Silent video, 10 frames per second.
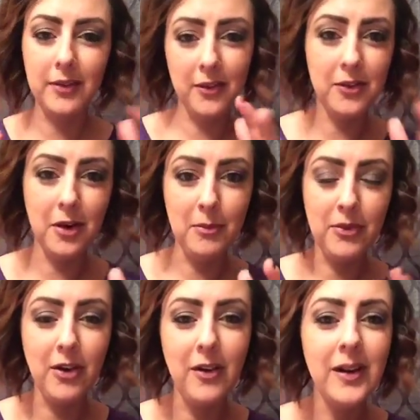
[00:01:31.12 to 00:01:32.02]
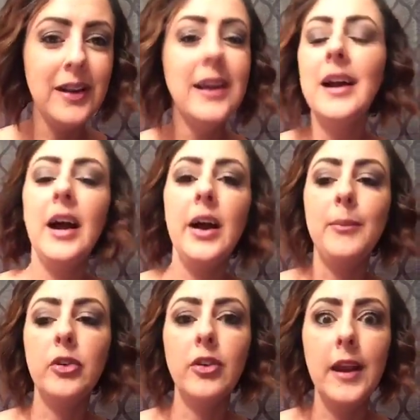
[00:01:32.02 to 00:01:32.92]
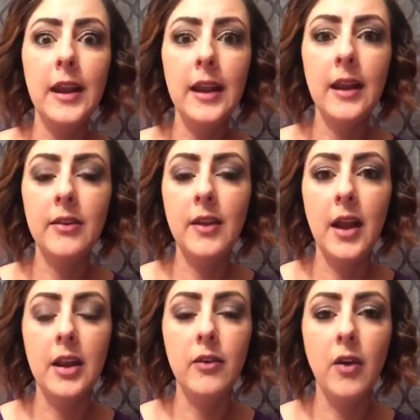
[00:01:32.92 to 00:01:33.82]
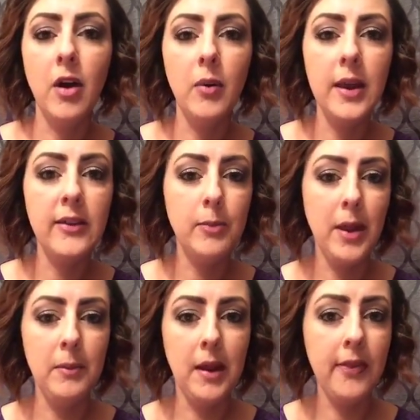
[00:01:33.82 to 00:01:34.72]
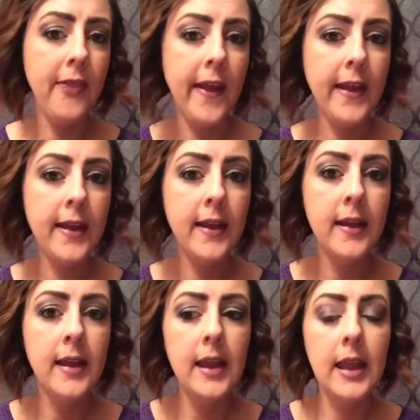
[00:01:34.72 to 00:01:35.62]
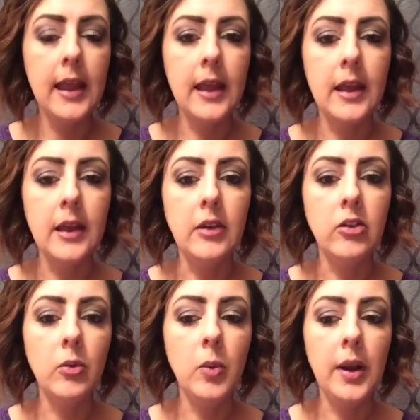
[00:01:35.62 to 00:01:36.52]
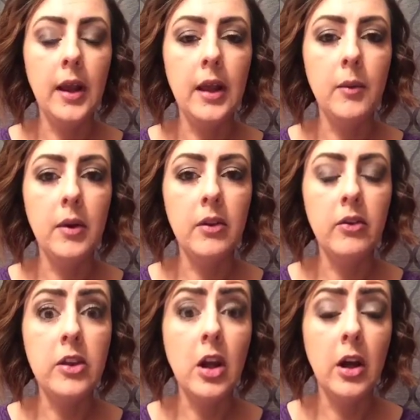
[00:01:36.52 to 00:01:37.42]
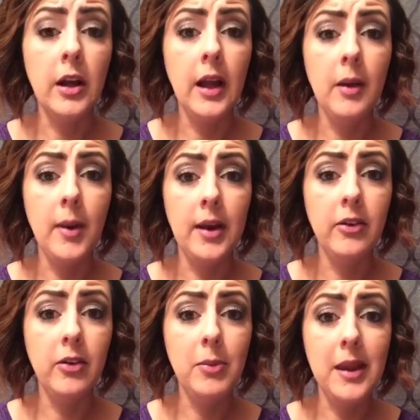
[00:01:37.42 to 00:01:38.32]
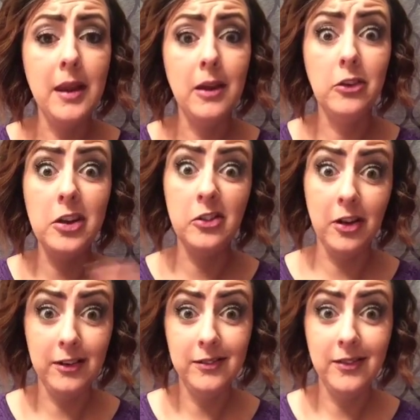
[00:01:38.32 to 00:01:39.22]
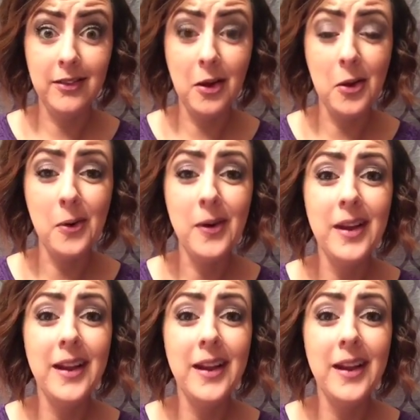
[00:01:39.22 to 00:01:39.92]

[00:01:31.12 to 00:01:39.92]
system. So training has kind of always been my thing. And when I was young, I wanted to be a teacher. So